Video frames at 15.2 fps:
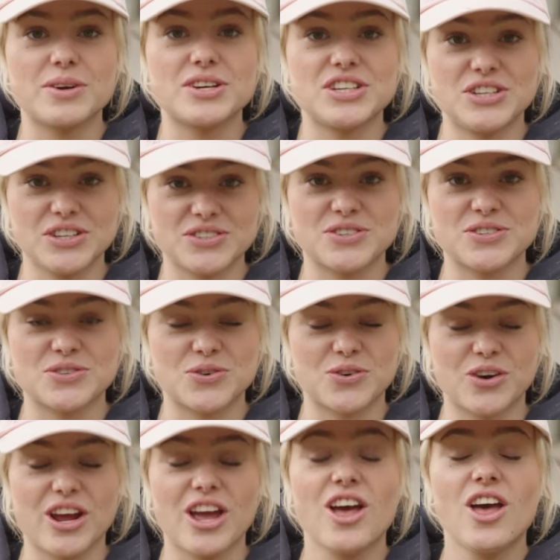which she does
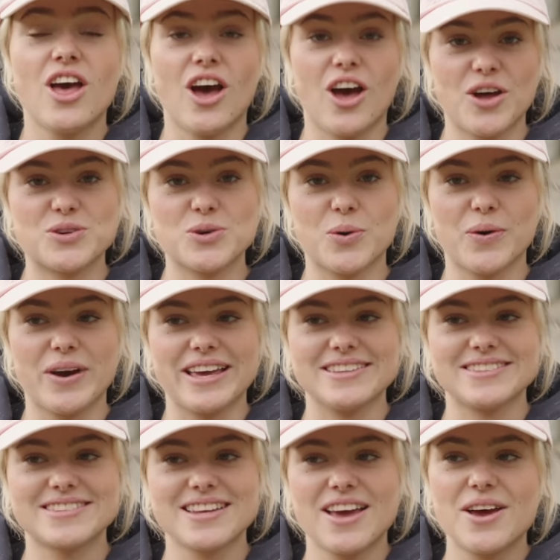destroy, are her
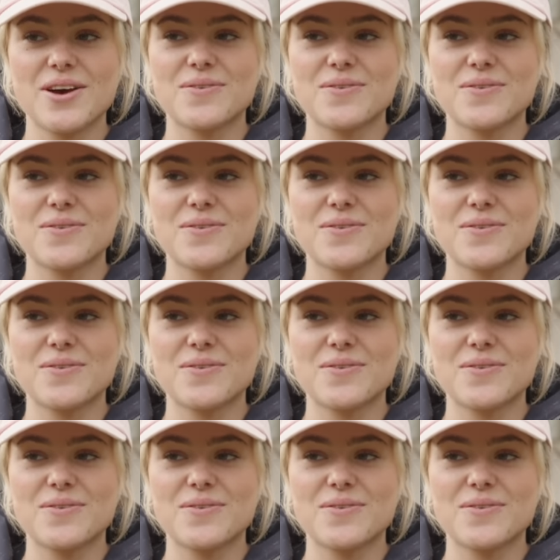toys.